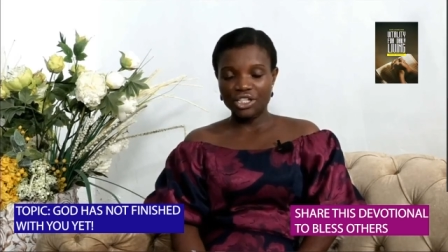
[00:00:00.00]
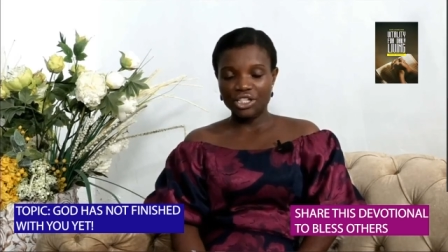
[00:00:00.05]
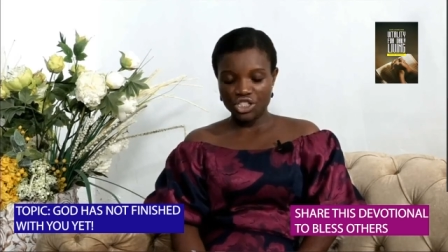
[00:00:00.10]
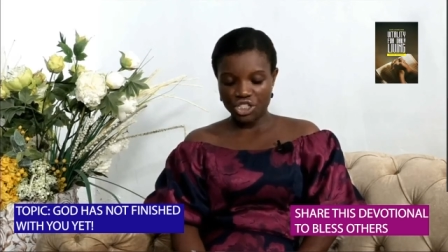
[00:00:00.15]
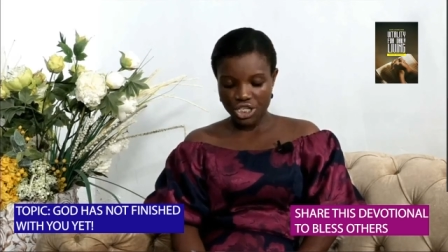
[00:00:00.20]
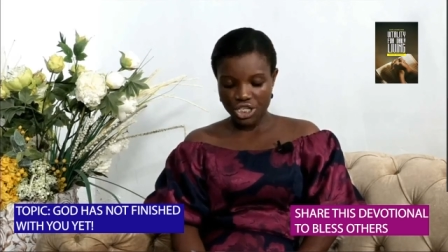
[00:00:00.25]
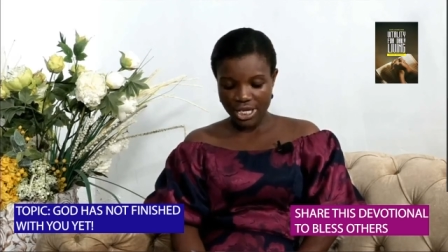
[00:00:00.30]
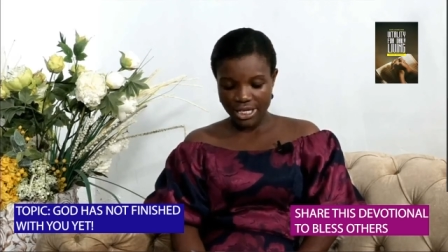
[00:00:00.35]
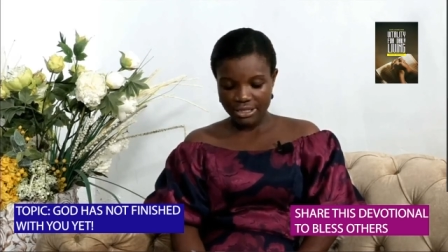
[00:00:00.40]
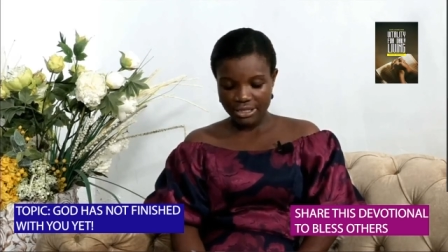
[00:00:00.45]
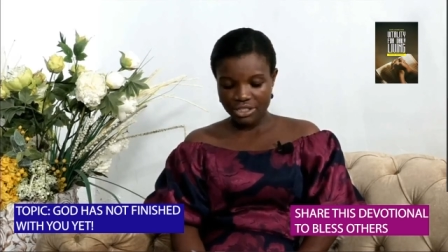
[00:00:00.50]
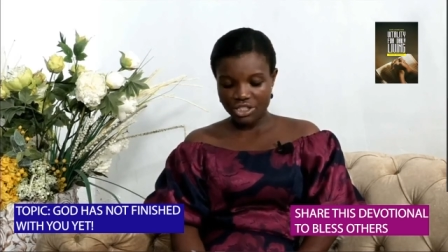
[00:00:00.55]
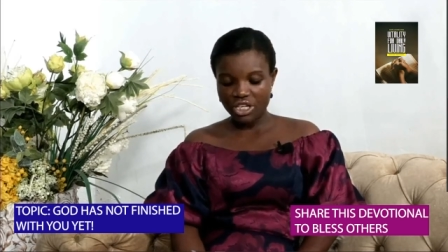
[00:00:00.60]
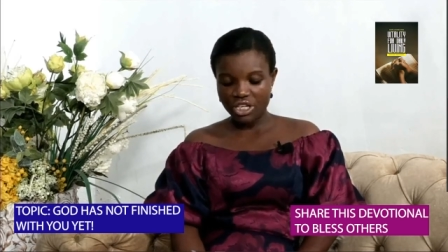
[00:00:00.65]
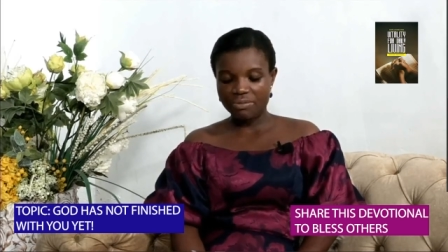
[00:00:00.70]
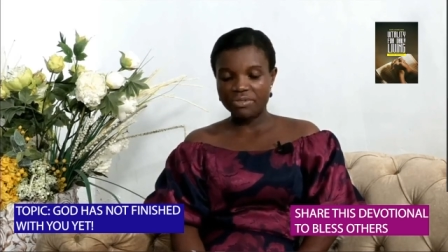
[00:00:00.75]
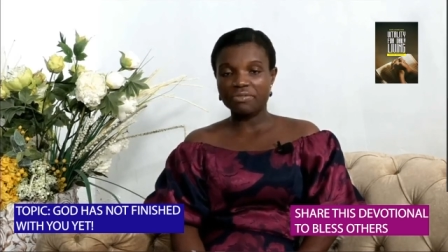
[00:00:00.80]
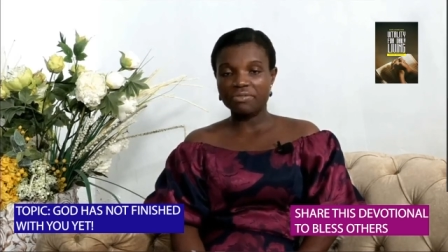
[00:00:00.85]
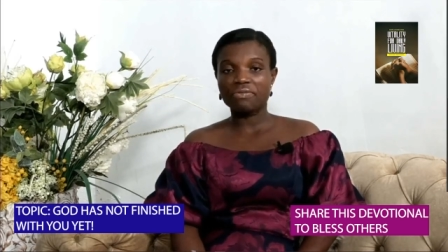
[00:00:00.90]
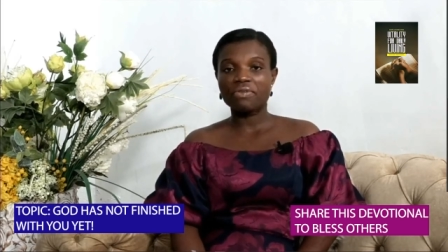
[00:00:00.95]

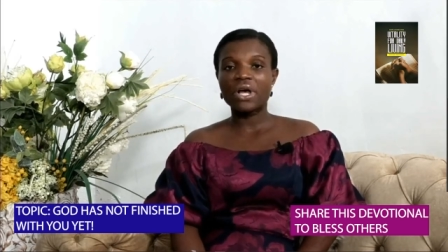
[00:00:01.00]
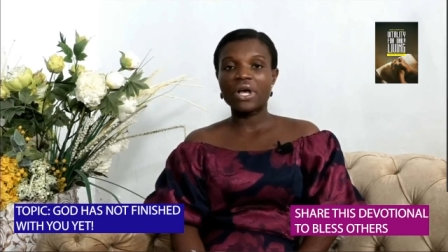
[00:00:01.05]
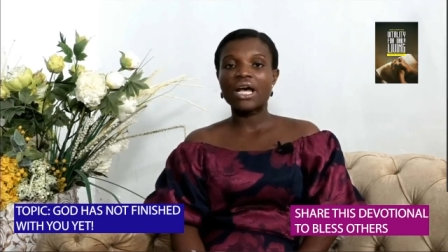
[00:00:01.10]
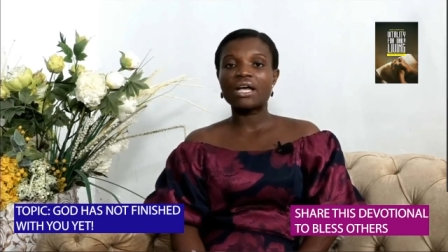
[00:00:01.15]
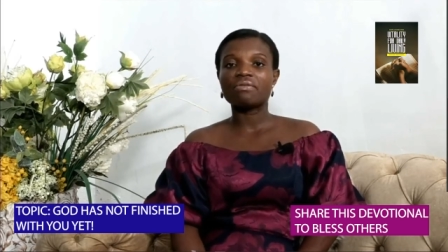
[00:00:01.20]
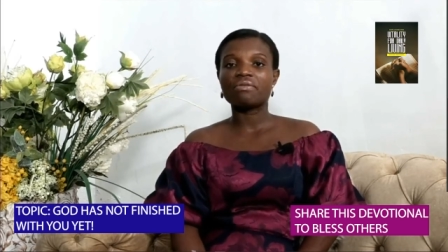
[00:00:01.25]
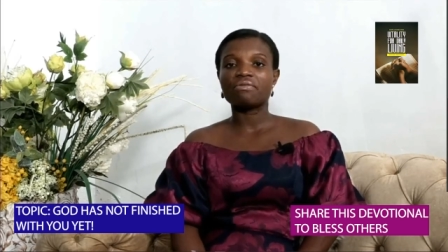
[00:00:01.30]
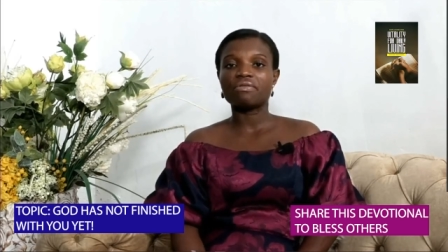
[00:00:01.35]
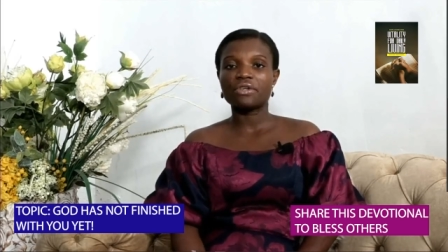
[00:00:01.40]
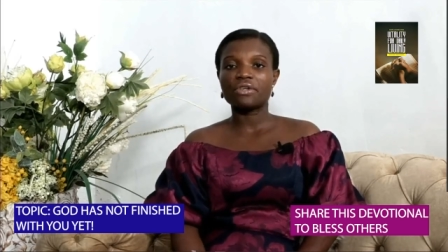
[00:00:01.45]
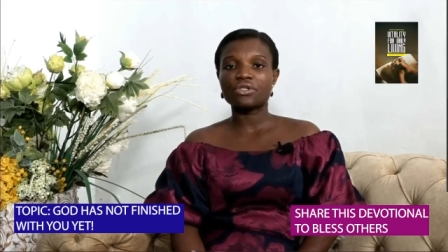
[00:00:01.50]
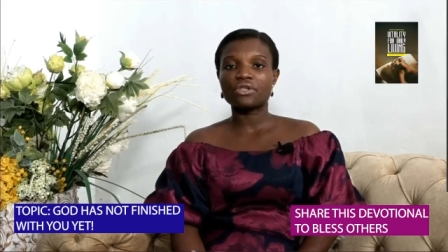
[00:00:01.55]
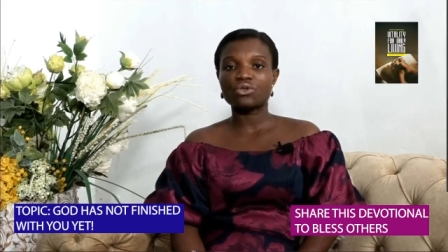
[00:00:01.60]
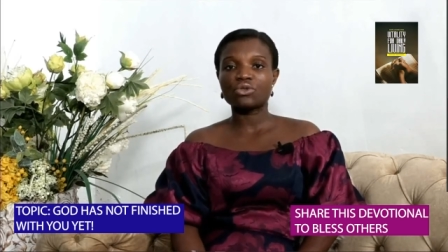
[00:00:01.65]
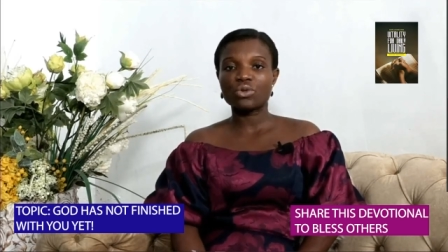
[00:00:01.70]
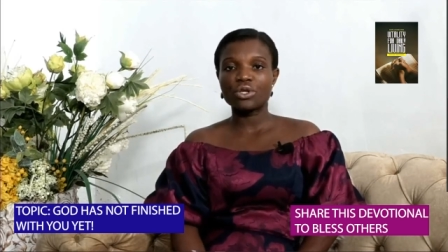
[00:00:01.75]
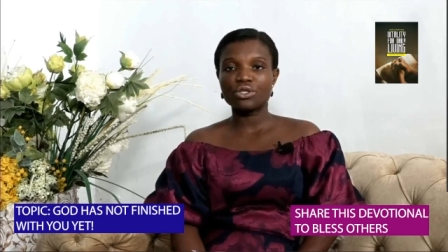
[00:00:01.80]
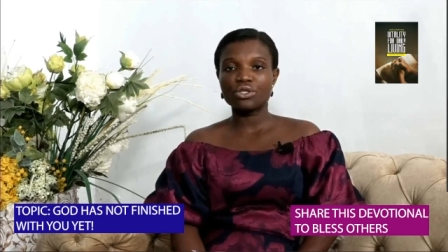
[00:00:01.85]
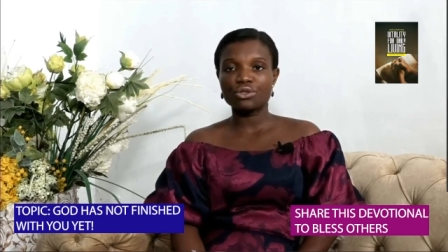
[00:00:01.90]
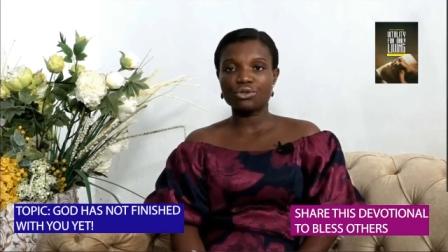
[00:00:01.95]
Galatians chapter 5,
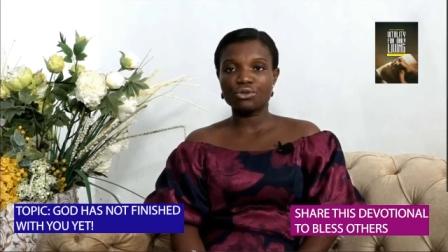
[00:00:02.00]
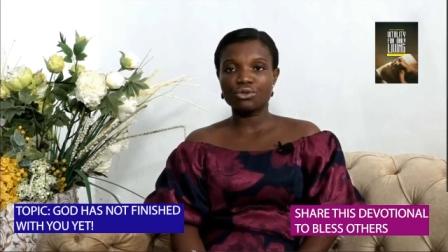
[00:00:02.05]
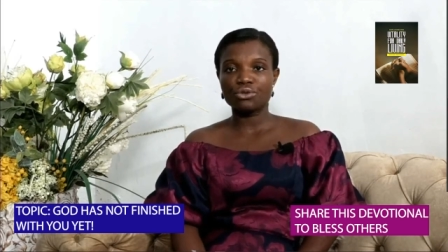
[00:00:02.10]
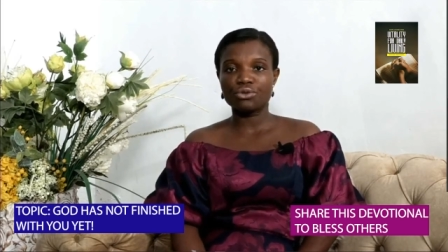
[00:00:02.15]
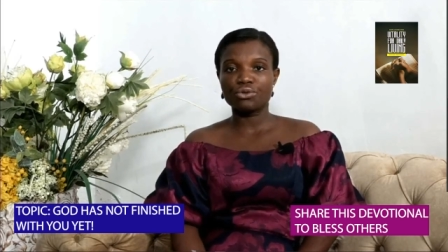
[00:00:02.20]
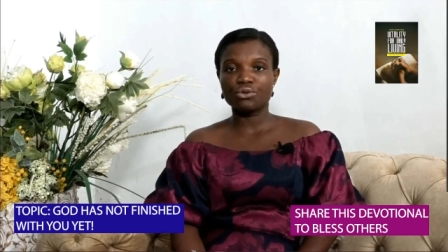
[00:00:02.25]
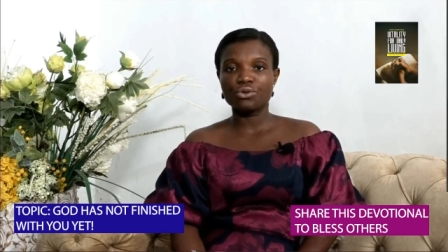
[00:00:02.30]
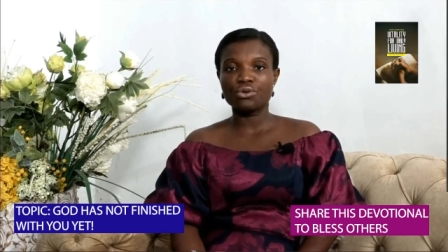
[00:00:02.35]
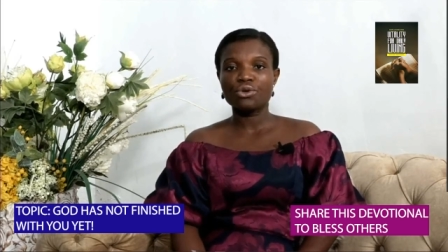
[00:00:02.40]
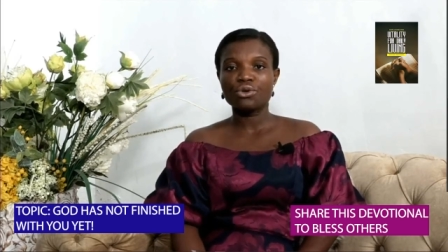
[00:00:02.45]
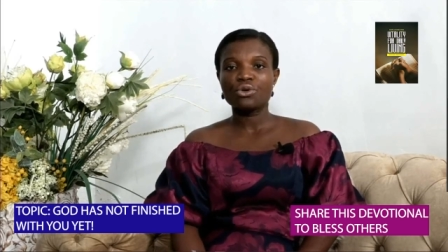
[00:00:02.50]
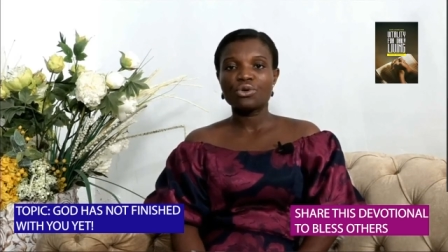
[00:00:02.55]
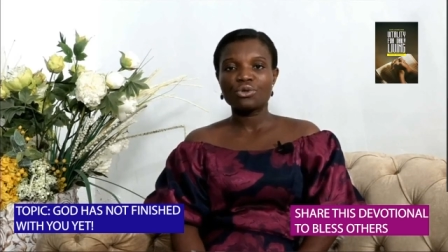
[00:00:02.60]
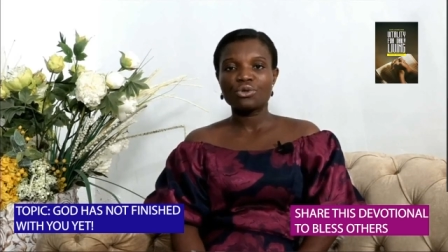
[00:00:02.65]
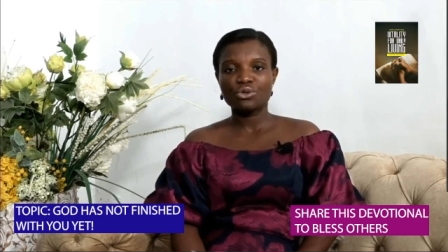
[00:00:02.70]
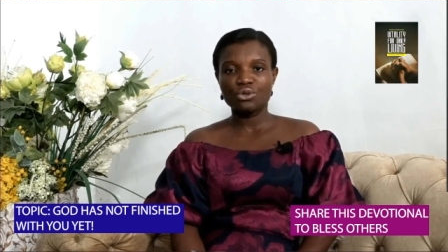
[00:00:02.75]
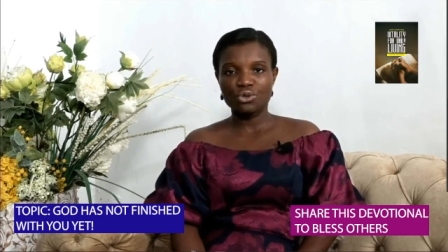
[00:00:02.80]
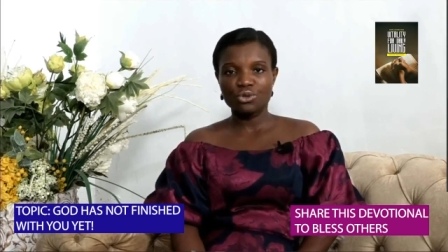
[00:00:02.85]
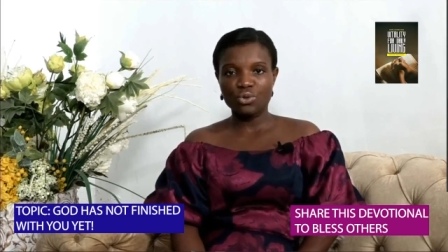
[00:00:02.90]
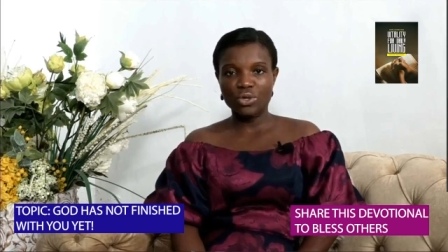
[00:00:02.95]
verse
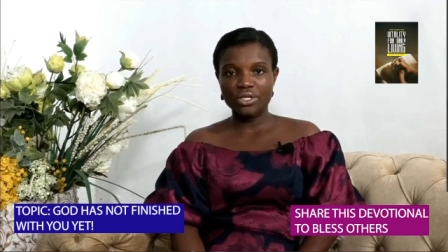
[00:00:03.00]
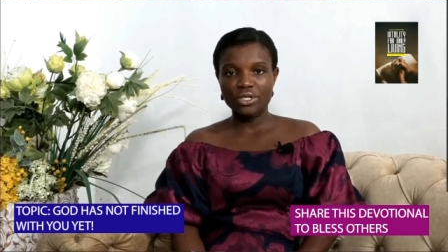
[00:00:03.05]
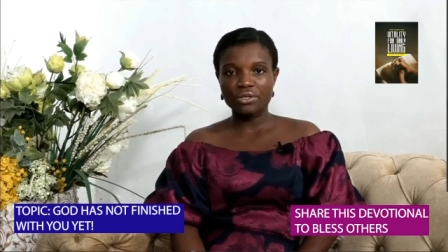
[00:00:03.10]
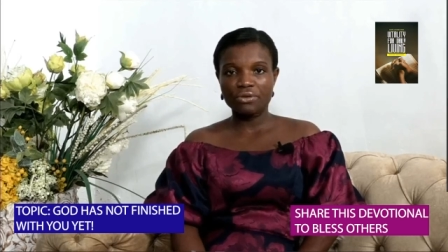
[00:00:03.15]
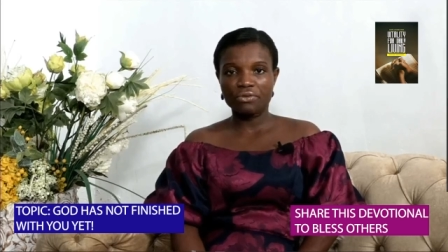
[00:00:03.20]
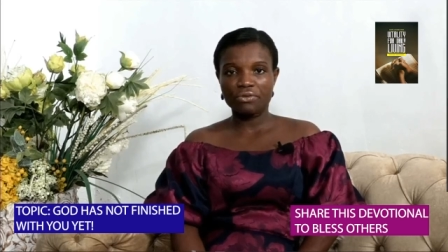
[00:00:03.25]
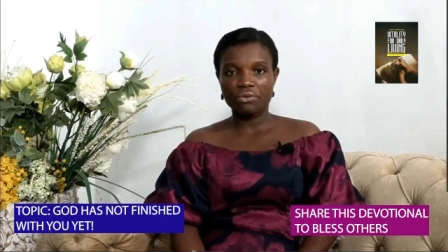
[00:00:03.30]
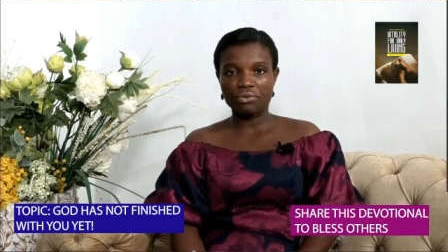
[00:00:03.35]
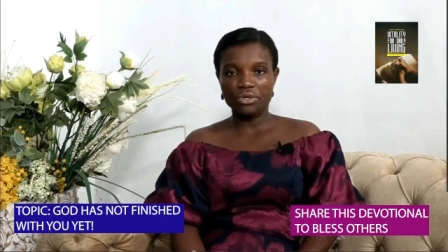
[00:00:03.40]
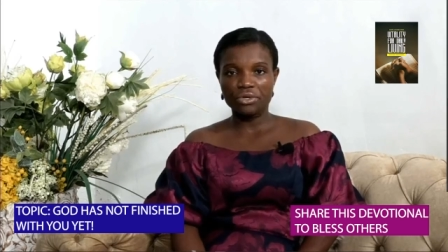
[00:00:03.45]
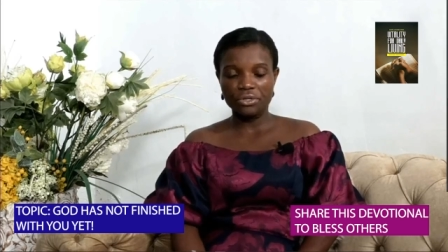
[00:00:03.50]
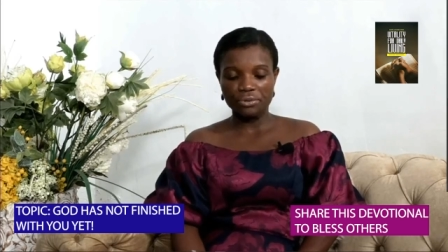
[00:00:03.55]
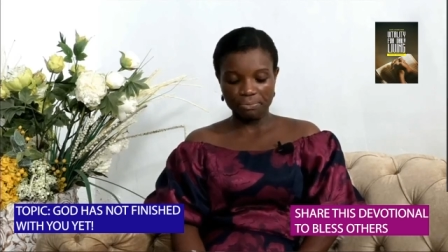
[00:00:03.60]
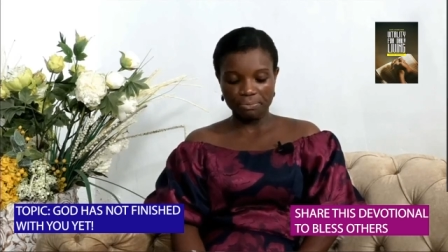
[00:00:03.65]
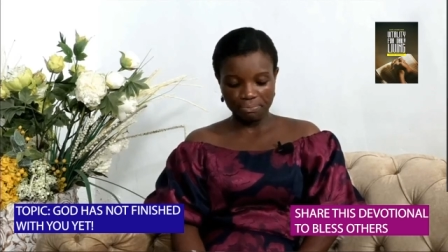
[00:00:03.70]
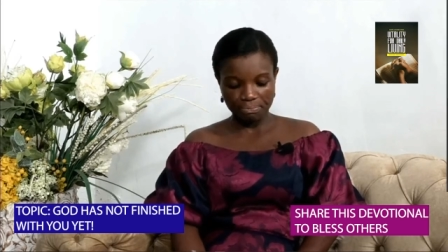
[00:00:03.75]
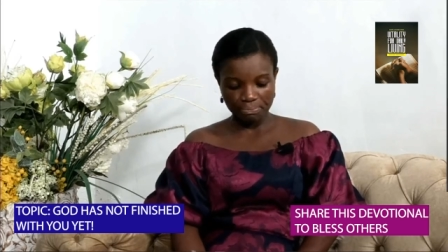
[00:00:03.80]
22 to 23.